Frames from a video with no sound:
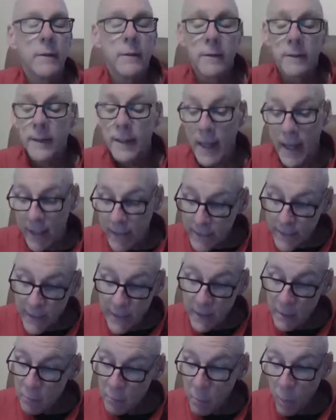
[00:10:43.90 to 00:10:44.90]

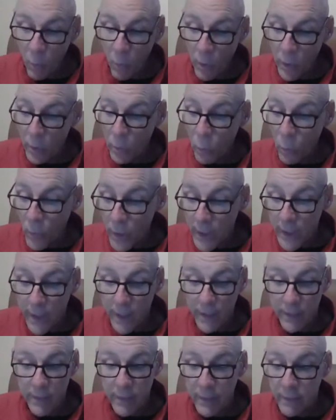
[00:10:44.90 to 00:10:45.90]
19 point
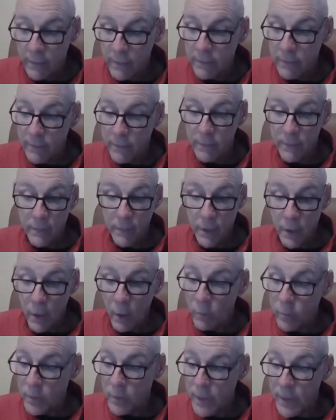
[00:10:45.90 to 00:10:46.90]
win
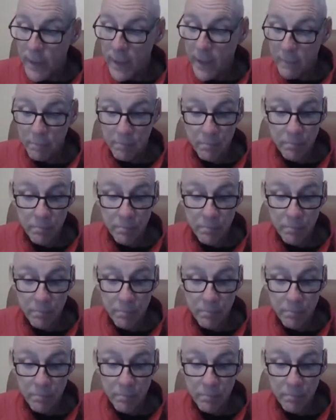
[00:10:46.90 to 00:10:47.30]
over them.